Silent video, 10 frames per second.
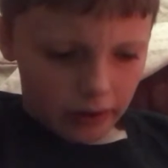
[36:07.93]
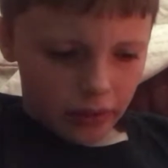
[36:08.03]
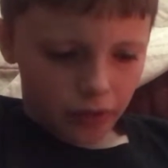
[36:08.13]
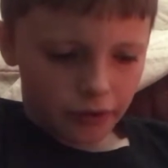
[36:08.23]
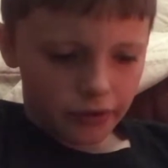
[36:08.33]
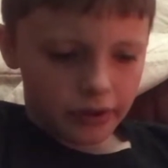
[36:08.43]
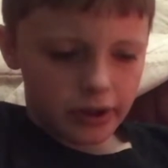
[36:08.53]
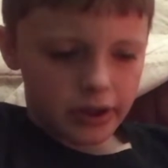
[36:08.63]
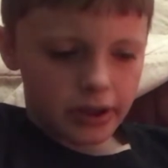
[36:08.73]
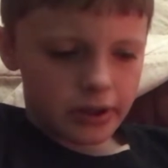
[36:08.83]
or
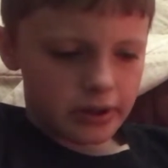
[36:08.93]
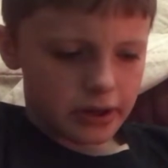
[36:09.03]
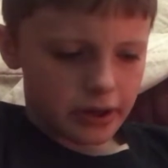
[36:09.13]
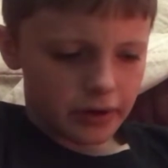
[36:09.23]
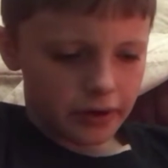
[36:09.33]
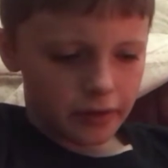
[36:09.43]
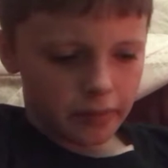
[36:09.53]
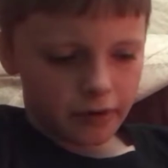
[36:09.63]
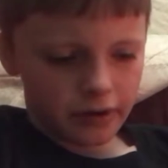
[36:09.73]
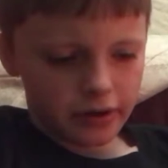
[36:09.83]
the interior
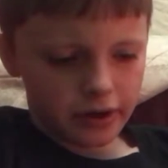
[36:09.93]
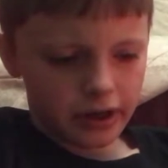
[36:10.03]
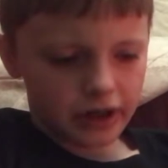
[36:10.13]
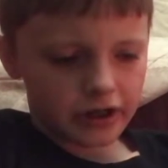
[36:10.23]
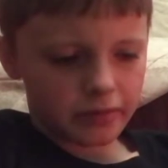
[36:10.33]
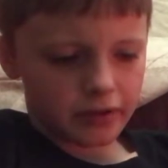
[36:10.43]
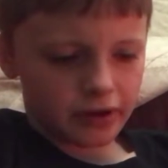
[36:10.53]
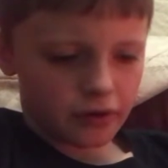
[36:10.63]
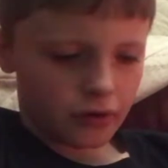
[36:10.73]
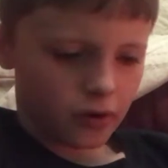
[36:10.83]
part has to be
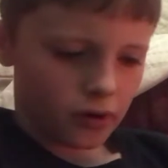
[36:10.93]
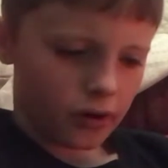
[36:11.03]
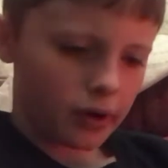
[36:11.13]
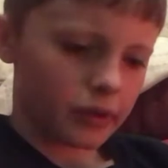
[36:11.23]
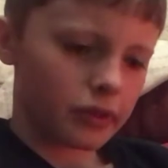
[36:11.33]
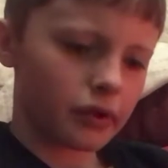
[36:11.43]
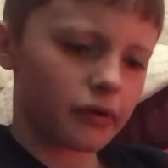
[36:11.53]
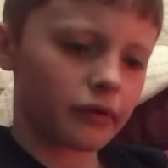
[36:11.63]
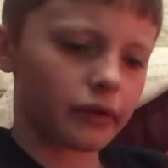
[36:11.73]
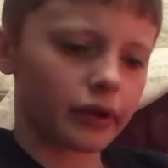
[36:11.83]
on the
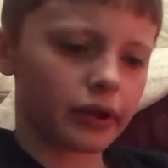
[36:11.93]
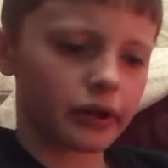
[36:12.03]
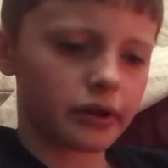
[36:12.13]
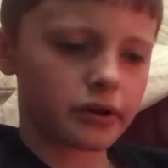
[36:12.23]
freaking